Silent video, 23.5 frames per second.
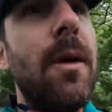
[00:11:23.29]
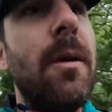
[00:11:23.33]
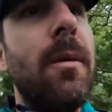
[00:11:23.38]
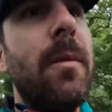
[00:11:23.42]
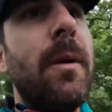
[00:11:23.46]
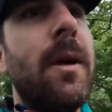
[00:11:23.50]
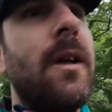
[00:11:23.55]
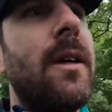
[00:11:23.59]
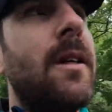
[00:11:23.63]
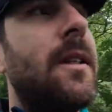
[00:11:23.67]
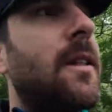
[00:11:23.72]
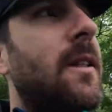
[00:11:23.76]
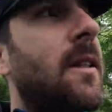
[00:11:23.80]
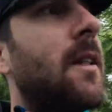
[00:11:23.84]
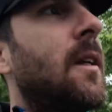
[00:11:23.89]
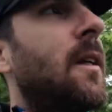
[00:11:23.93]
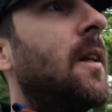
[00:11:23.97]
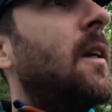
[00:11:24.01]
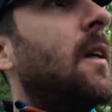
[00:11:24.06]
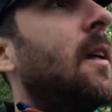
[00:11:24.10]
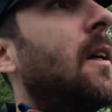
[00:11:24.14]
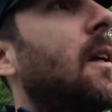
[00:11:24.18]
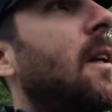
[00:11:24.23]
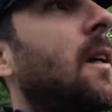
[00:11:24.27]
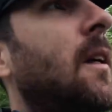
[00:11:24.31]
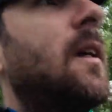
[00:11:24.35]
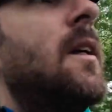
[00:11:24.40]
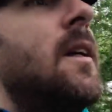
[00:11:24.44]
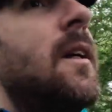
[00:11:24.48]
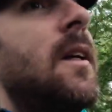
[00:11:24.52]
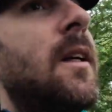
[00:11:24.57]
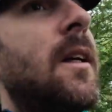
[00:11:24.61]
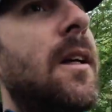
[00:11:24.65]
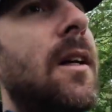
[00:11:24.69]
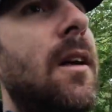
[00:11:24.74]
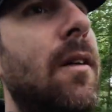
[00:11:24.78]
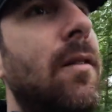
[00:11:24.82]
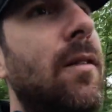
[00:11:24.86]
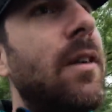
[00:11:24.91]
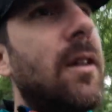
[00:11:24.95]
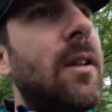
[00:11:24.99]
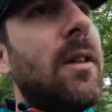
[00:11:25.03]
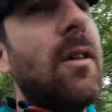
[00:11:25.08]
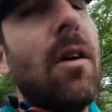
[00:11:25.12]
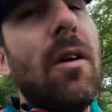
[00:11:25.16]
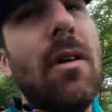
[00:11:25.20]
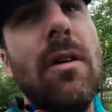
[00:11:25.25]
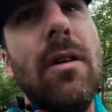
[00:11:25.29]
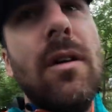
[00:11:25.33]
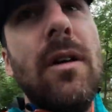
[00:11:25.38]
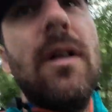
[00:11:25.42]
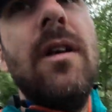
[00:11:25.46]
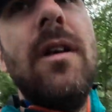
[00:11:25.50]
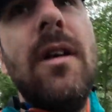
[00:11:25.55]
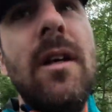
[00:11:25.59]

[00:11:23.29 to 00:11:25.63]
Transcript: because, you know, if your dog